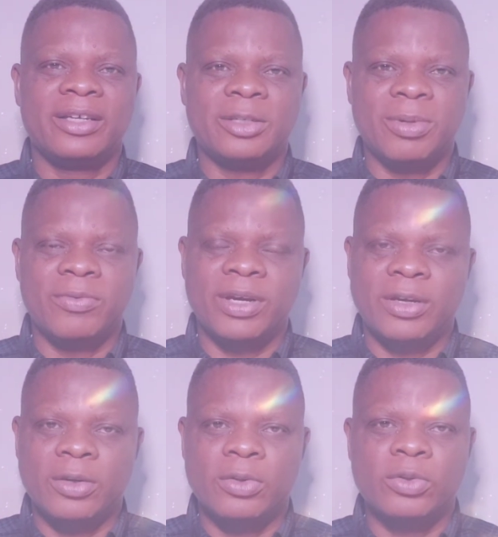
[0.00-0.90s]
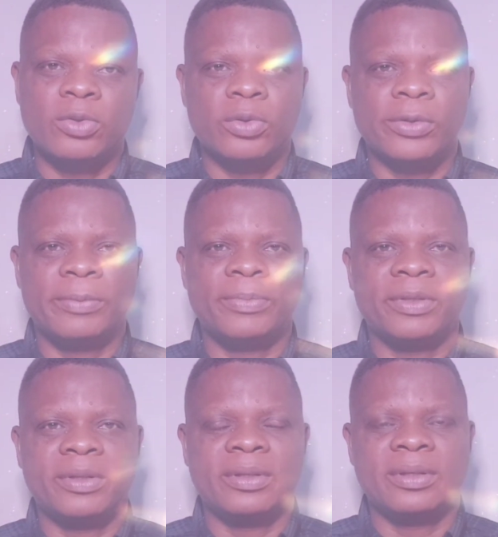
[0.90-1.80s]
He's been very close to
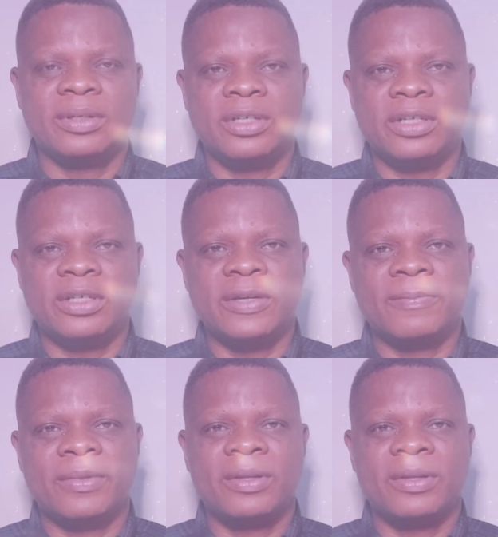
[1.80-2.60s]
Jay-Z.